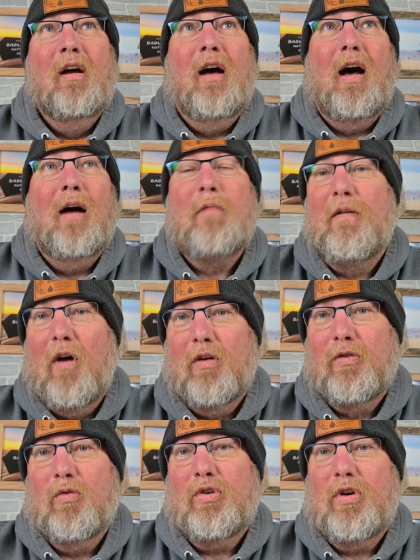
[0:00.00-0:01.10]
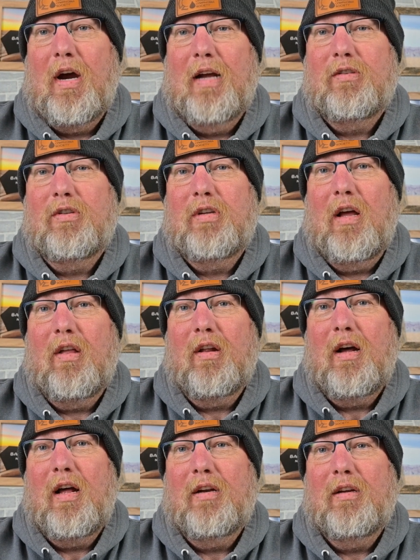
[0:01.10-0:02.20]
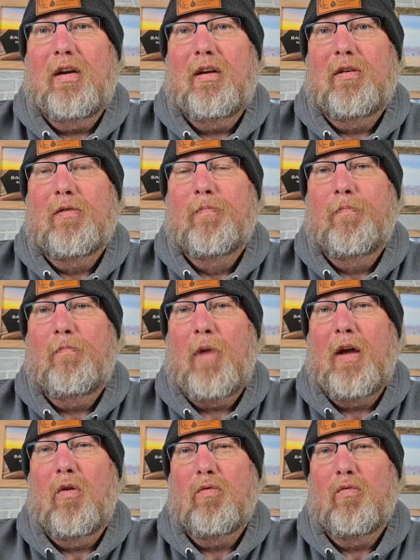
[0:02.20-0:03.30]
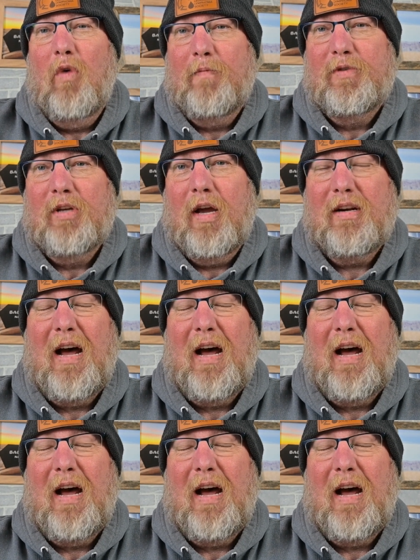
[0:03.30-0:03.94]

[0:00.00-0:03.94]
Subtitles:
I've also tried selling on my own website.